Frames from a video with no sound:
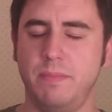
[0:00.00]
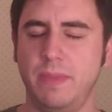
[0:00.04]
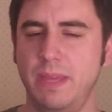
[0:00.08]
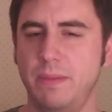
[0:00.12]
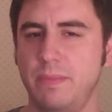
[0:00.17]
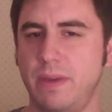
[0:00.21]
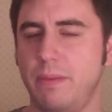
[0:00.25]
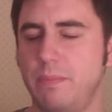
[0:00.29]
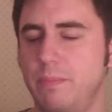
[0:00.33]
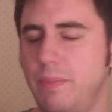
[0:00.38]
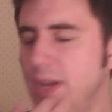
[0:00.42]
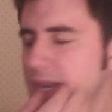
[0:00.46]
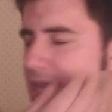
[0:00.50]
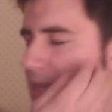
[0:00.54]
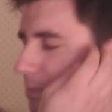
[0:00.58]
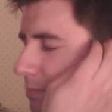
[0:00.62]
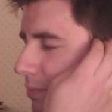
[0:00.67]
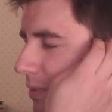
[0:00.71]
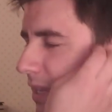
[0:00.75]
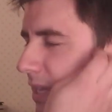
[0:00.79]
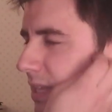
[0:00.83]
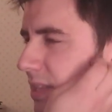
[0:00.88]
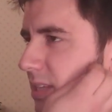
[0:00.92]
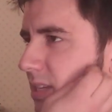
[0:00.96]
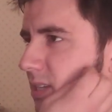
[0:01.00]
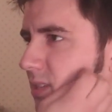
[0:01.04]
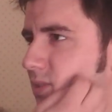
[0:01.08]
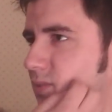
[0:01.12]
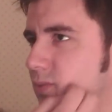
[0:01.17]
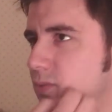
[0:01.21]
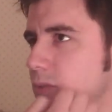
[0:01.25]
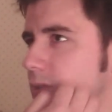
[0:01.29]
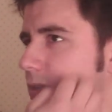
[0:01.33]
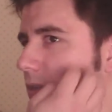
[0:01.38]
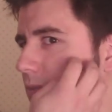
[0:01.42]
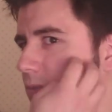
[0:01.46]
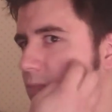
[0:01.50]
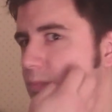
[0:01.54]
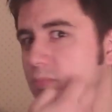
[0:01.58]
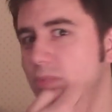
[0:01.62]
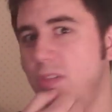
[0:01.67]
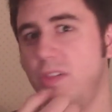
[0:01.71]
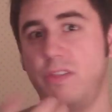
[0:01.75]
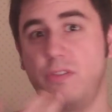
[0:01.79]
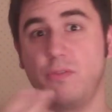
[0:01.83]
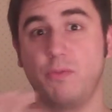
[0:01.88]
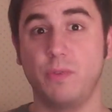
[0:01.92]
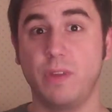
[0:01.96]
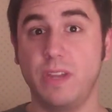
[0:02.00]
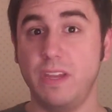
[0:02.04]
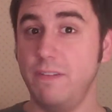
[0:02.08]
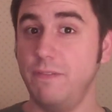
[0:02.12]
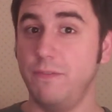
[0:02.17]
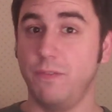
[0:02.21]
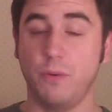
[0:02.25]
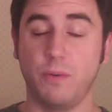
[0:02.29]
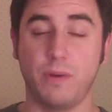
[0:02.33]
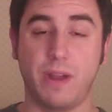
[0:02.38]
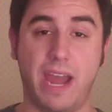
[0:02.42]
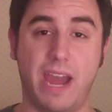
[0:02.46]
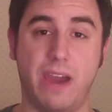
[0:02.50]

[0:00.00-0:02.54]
Me and my buddy played this for 3-4